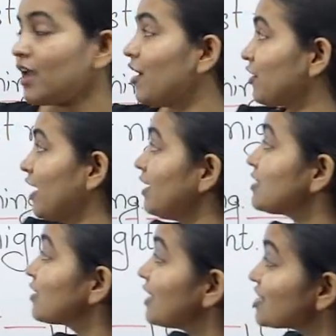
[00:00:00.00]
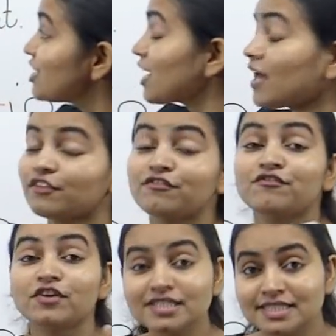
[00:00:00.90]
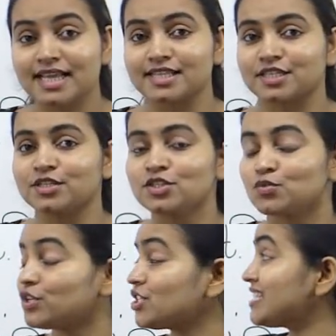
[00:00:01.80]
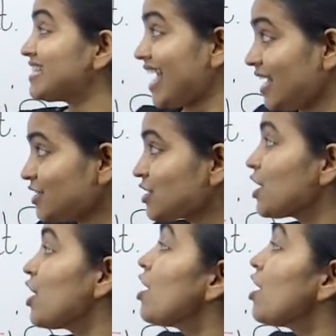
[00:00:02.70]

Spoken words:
Okay, so let's look at the first sentence, which says,